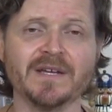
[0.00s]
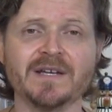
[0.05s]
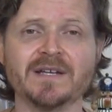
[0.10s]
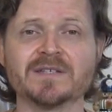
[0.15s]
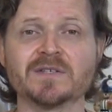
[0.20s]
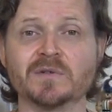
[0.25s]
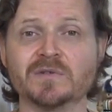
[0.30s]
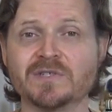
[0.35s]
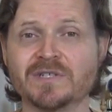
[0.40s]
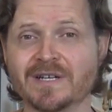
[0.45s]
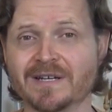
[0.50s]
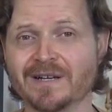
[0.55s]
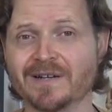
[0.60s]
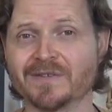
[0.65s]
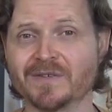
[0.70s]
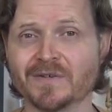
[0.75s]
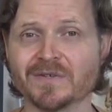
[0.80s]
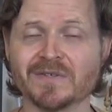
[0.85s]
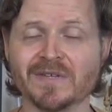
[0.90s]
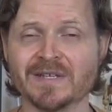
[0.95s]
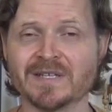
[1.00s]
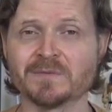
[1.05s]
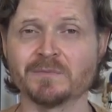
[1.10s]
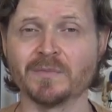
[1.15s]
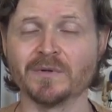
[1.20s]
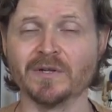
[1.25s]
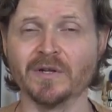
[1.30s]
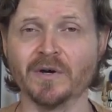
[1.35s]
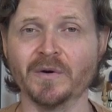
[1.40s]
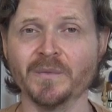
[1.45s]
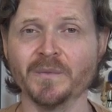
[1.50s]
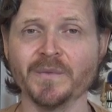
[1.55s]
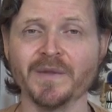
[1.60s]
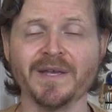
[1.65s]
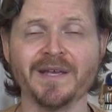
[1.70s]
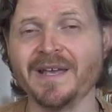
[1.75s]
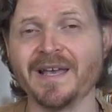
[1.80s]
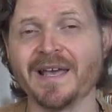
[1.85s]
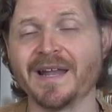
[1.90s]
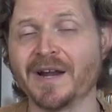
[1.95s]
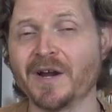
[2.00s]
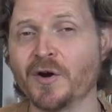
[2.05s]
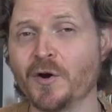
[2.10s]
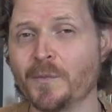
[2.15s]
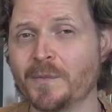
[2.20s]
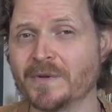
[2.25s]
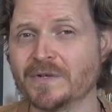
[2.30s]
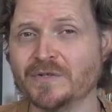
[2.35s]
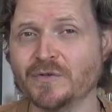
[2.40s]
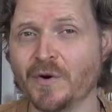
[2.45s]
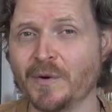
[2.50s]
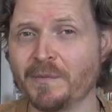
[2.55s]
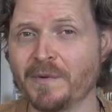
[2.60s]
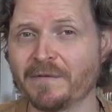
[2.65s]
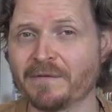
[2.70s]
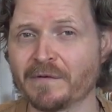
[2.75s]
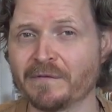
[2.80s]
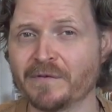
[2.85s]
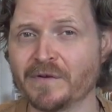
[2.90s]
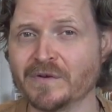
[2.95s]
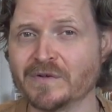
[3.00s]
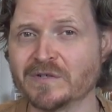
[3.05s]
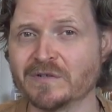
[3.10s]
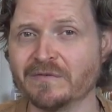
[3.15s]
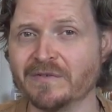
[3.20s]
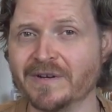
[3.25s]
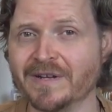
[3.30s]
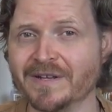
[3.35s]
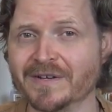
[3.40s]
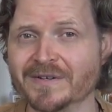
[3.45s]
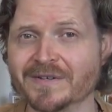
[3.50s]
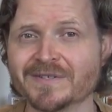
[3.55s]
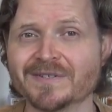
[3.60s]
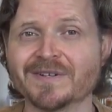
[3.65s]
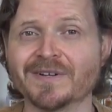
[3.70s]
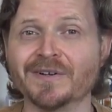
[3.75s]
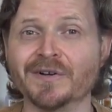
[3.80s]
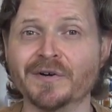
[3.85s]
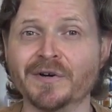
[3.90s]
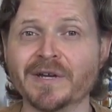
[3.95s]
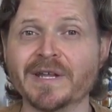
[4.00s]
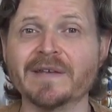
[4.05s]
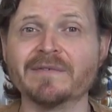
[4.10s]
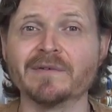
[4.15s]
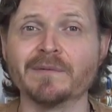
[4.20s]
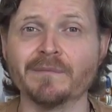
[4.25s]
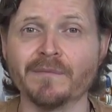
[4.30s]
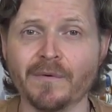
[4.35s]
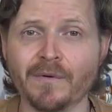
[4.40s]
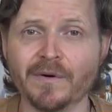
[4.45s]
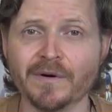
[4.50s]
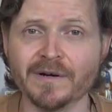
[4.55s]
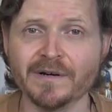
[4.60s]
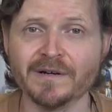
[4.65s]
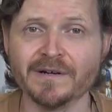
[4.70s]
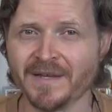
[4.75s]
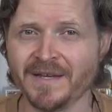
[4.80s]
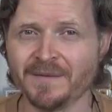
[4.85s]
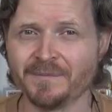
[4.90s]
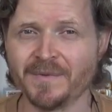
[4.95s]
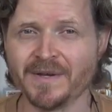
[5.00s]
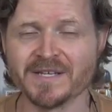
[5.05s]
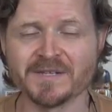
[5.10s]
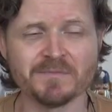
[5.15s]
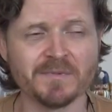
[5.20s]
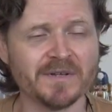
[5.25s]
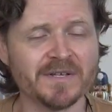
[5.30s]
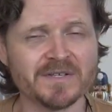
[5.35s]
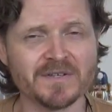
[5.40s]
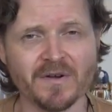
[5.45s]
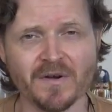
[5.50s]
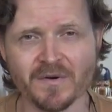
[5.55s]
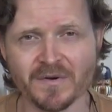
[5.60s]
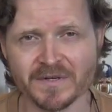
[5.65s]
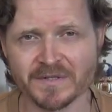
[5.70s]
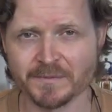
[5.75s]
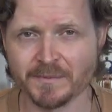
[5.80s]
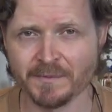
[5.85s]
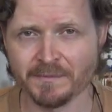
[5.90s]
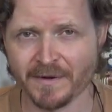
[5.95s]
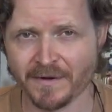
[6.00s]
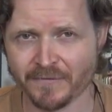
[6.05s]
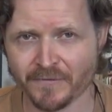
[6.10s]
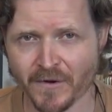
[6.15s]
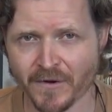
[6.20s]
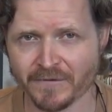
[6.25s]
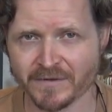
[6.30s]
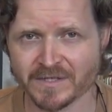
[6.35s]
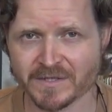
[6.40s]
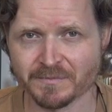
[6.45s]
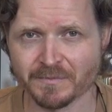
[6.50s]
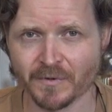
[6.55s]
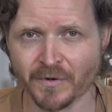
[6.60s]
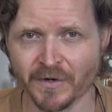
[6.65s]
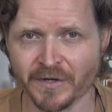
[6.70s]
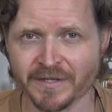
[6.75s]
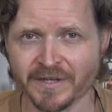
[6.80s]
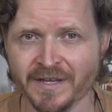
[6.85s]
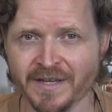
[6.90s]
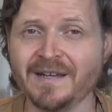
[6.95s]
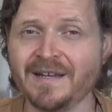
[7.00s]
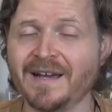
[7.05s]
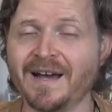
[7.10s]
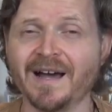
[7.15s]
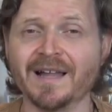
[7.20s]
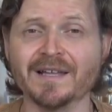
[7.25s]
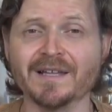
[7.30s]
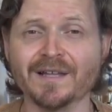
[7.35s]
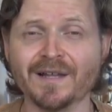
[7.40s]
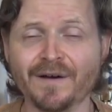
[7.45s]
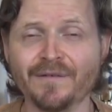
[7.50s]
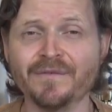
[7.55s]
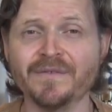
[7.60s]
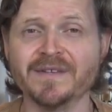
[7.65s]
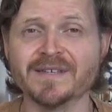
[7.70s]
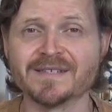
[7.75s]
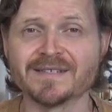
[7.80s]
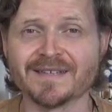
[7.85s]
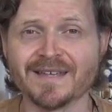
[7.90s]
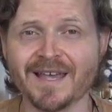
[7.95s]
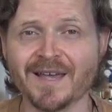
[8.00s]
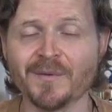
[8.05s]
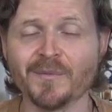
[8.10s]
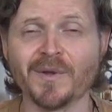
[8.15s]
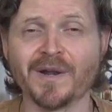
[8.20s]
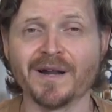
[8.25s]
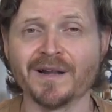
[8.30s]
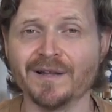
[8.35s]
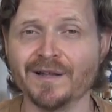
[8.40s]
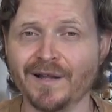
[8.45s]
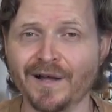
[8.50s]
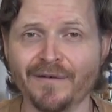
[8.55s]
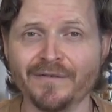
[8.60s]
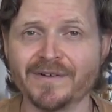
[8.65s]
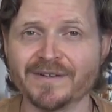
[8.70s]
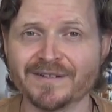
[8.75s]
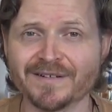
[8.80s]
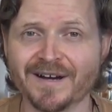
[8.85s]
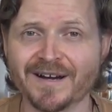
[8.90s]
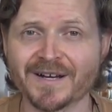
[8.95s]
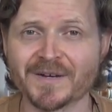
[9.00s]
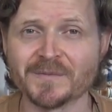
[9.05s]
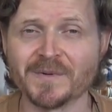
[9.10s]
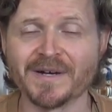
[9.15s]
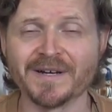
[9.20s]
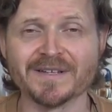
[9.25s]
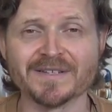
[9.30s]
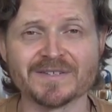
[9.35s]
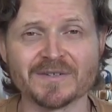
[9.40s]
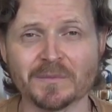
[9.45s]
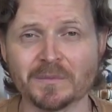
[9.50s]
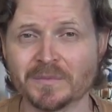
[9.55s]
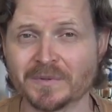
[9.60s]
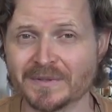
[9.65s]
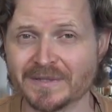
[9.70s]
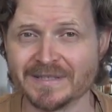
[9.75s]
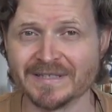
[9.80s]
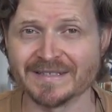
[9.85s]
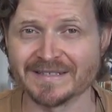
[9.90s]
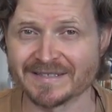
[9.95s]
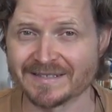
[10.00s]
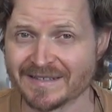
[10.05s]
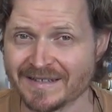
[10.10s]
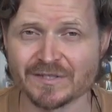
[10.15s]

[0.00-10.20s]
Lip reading: So check out those links below, and I hope you join me for future videos to learn even more. Baseball has always been my favorite sport. I love this game and I love to talk about it, so please